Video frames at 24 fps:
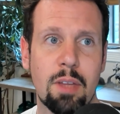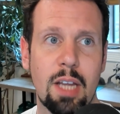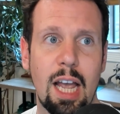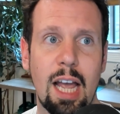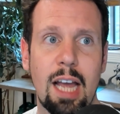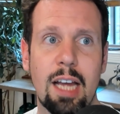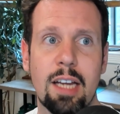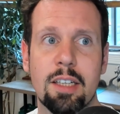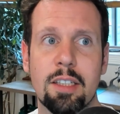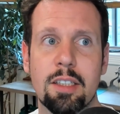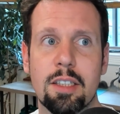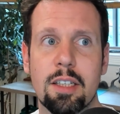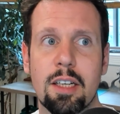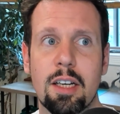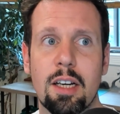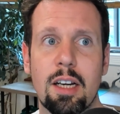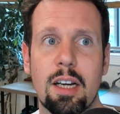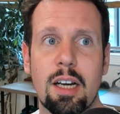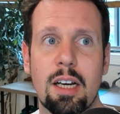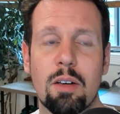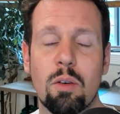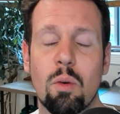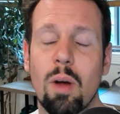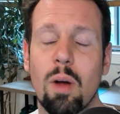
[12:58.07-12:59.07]
And
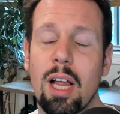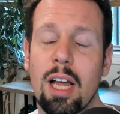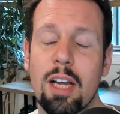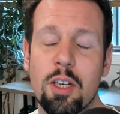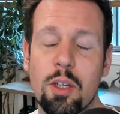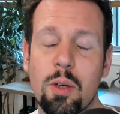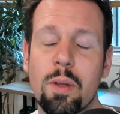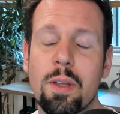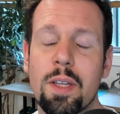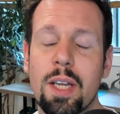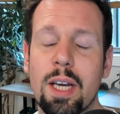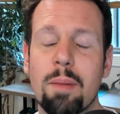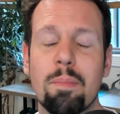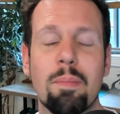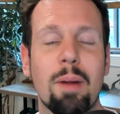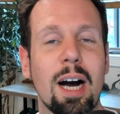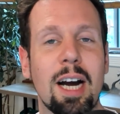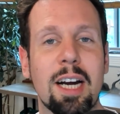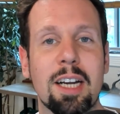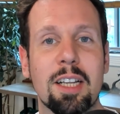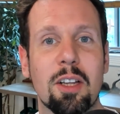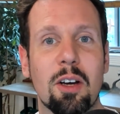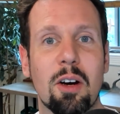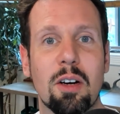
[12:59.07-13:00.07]
while I do think by and